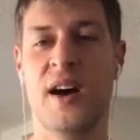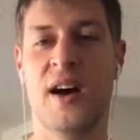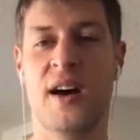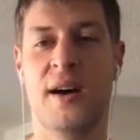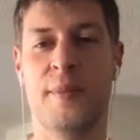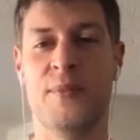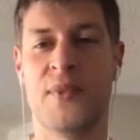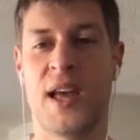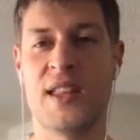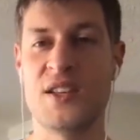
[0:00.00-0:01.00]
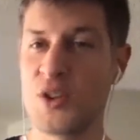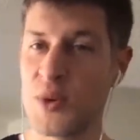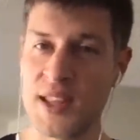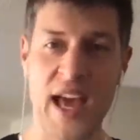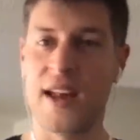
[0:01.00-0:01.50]
um, and then
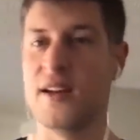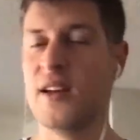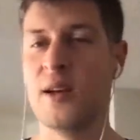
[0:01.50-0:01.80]
doing that